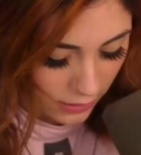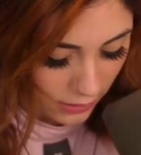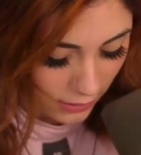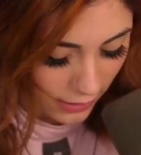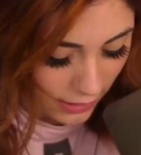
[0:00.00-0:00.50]
All
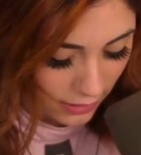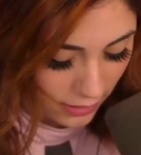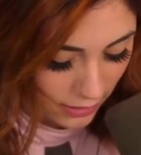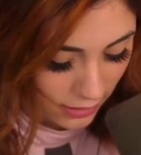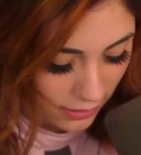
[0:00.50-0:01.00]
right, I
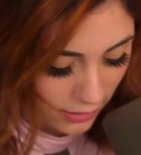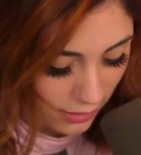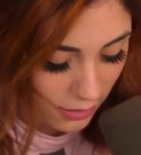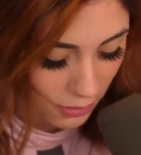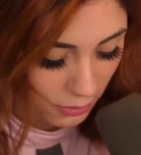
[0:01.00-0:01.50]
think
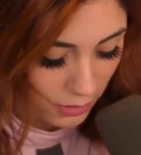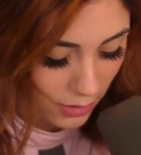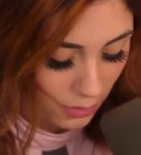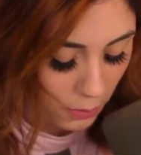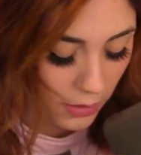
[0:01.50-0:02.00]
we just
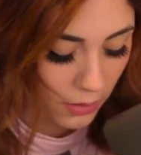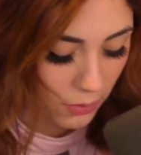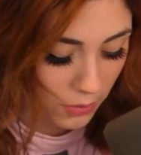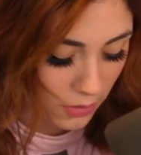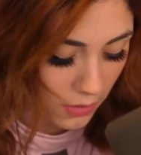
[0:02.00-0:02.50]
play for
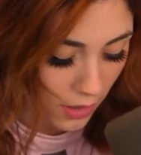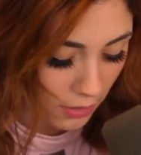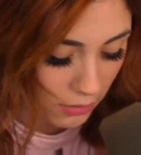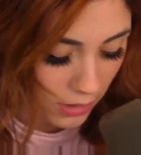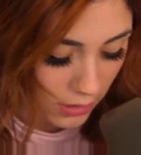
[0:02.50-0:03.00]
the long
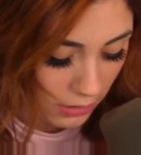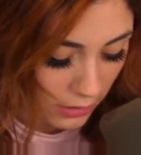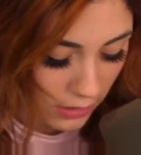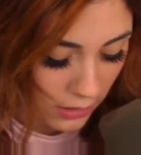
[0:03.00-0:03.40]
run.